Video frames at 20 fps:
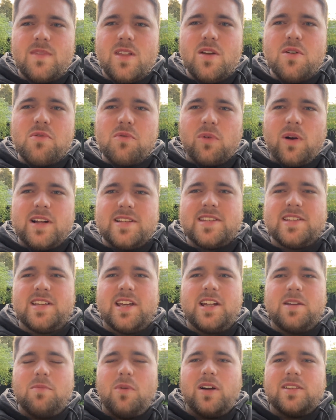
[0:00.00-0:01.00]
right
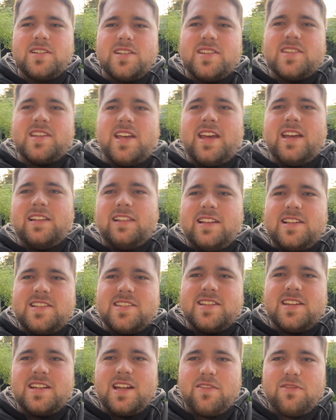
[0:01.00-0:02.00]
state of mind to say at
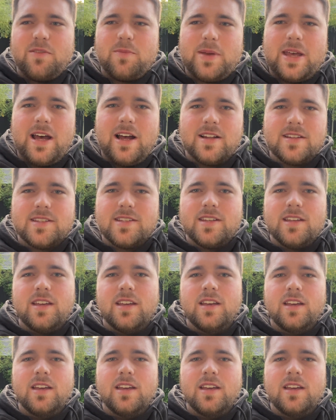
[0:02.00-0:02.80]
least enough about